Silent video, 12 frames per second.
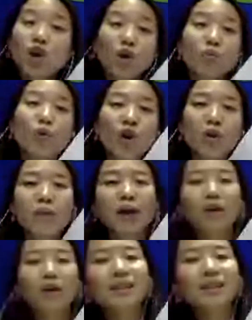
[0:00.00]
more
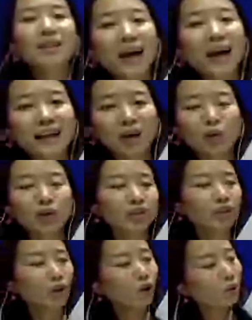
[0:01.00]
about this and that. I want to
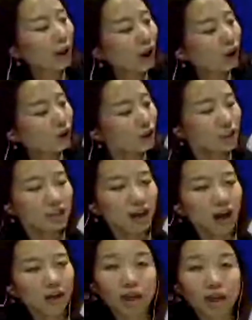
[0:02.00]
know about,
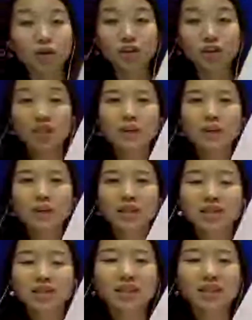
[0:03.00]
can you teach me
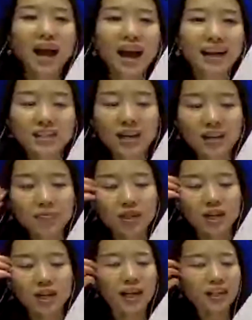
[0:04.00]
this and that? And
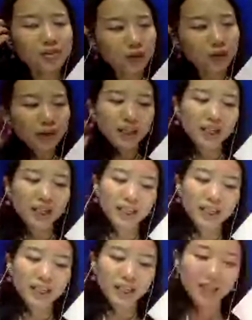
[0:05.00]
it's very,
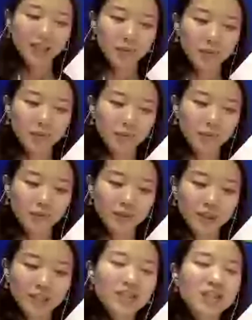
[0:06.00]

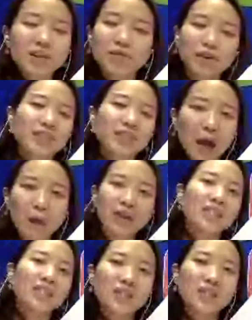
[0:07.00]
this is a very
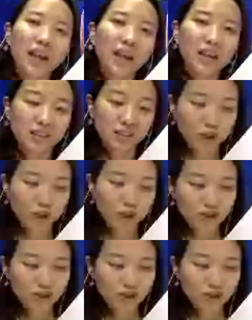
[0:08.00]
Taiwanese thing. The
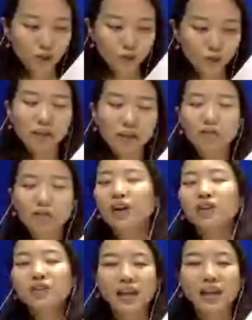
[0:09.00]
children usually
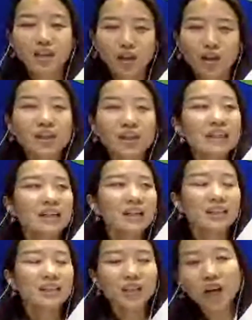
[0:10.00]
felt that they're
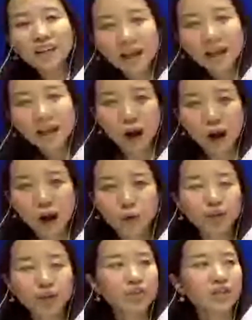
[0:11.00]
not that
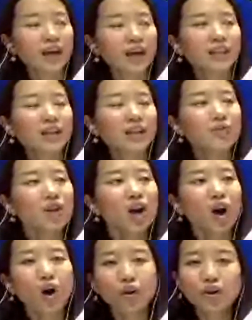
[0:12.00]
empowered, and then
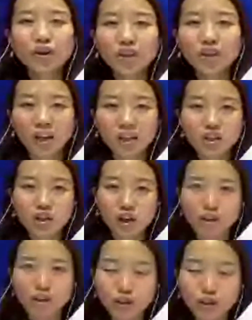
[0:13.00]
all their knowledge are
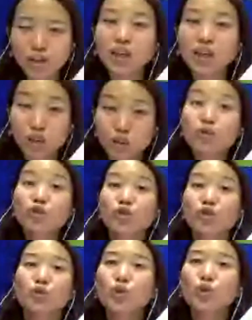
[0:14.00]
usually used
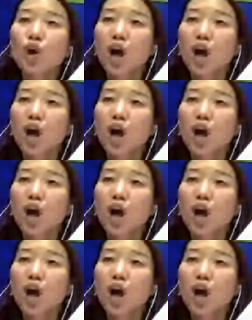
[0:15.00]
to,